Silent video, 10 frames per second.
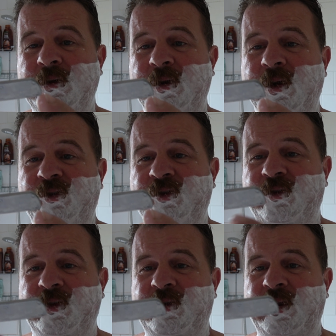You know, it's
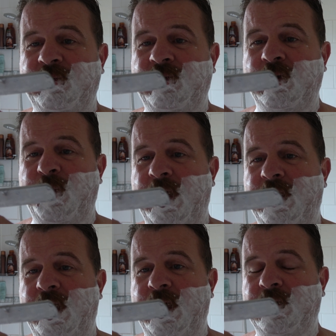just a tip to about
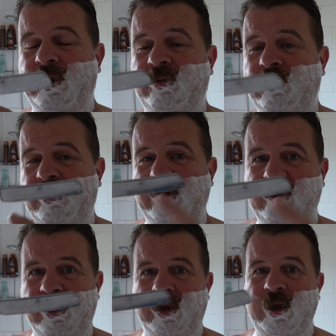there. That's what I always
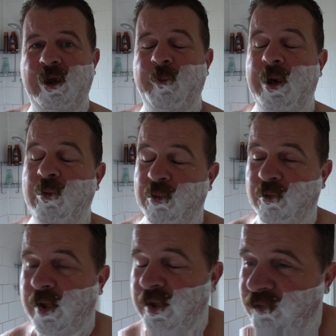kind of care about with my
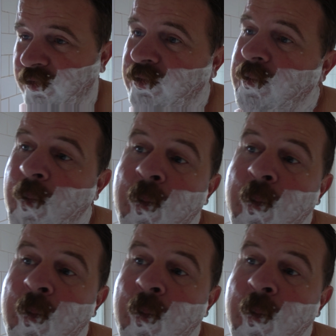razors.